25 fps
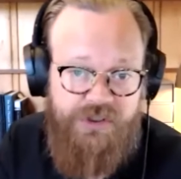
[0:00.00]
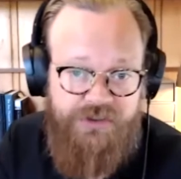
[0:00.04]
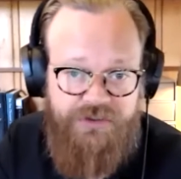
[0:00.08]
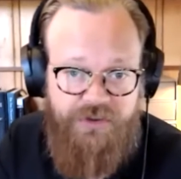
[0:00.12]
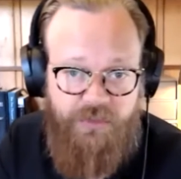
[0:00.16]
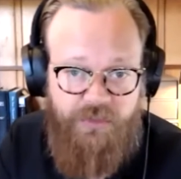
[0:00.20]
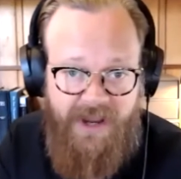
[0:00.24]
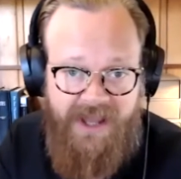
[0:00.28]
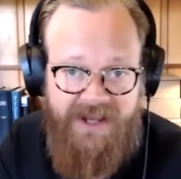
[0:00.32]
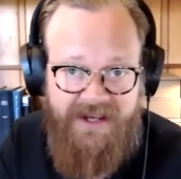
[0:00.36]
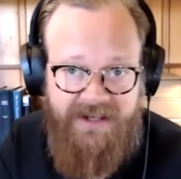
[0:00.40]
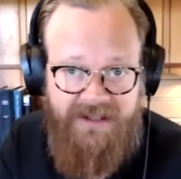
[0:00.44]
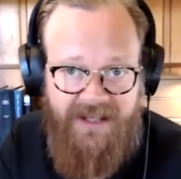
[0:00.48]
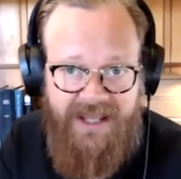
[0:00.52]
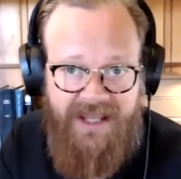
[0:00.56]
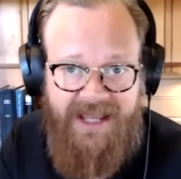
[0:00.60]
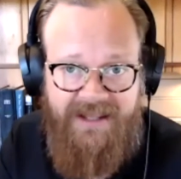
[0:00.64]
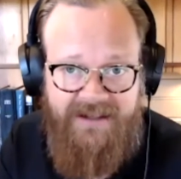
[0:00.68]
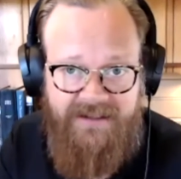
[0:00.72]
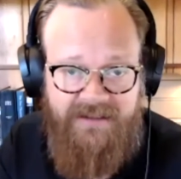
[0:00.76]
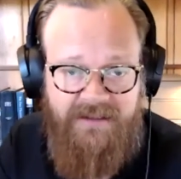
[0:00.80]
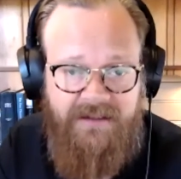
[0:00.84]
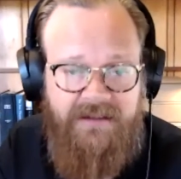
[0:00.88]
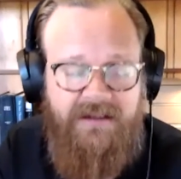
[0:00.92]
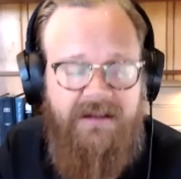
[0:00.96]
to write in
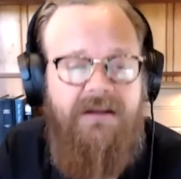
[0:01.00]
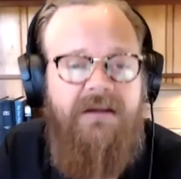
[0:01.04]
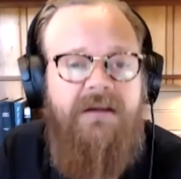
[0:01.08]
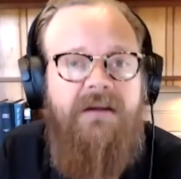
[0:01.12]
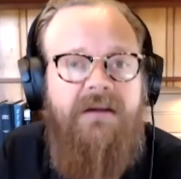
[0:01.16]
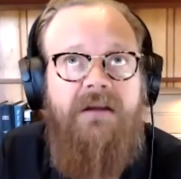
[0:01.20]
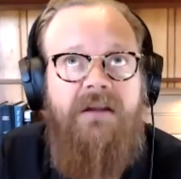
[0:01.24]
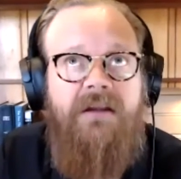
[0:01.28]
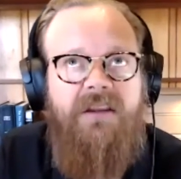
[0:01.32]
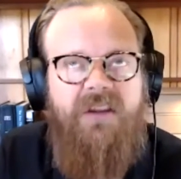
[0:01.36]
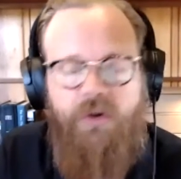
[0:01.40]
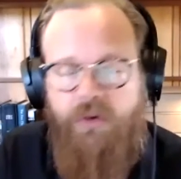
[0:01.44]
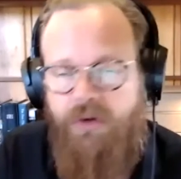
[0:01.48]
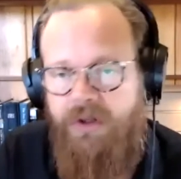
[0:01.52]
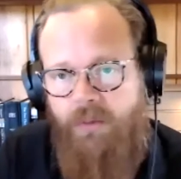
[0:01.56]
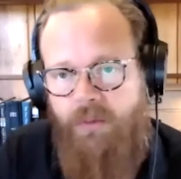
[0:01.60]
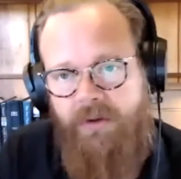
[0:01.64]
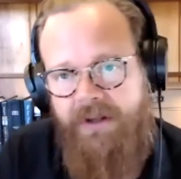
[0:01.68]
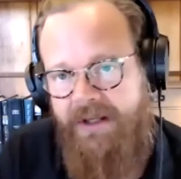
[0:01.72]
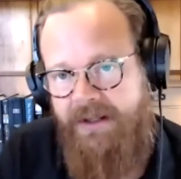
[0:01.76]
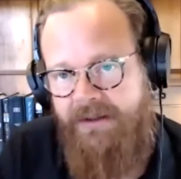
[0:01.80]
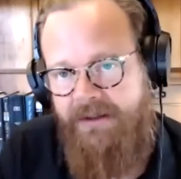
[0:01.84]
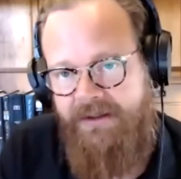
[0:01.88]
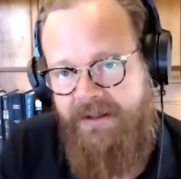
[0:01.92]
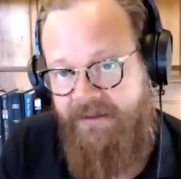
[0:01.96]
Latin, the only
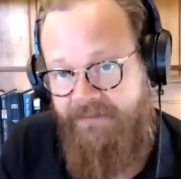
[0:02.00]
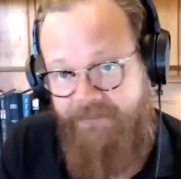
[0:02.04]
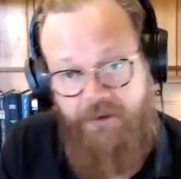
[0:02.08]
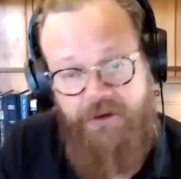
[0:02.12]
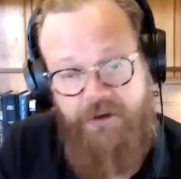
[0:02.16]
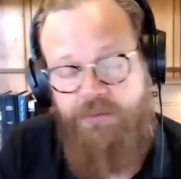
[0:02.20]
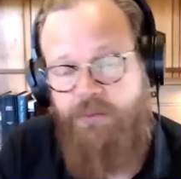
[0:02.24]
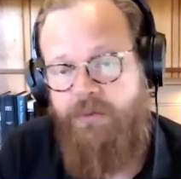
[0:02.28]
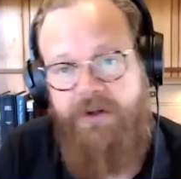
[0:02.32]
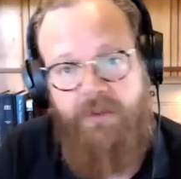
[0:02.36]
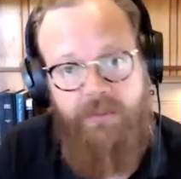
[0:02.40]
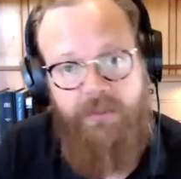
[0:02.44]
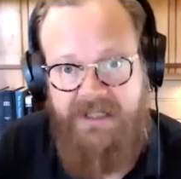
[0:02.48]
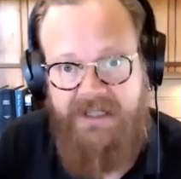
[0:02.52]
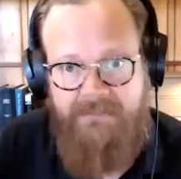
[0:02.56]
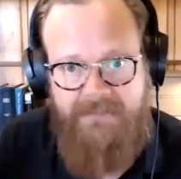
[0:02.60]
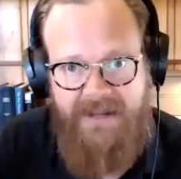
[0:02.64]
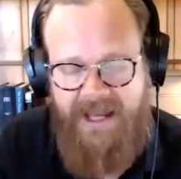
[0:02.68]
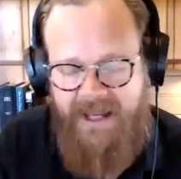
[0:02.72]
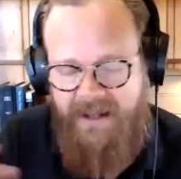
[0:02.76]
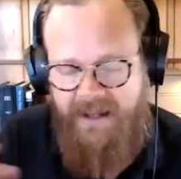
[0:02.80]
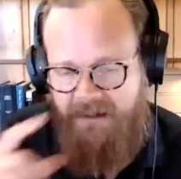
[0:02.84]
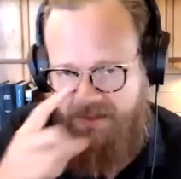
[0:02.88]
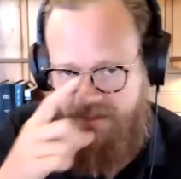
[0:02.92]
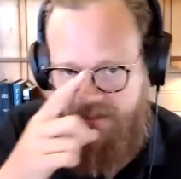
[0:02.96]
one the first one to really
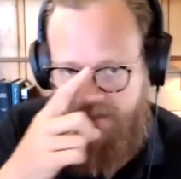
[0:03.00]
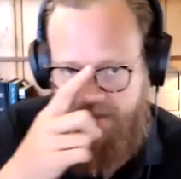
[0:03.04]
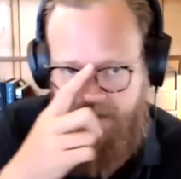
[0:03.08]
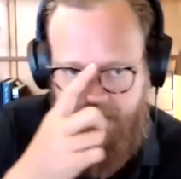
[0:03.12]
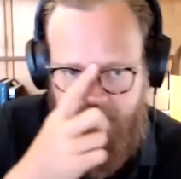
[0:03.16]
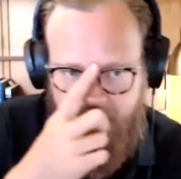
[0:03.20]
matter.